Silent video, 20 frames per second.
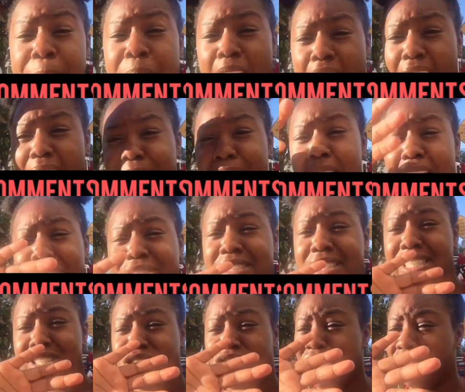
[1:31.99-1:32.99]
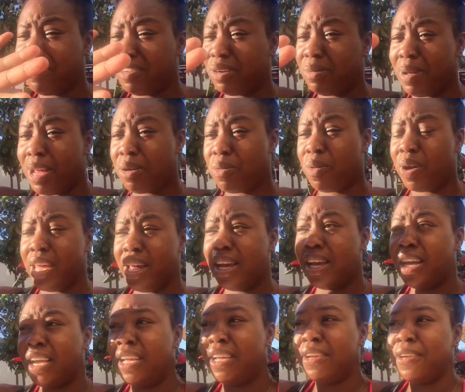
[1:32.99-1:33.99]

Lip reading: But I haven't seen Jennifer in about a week.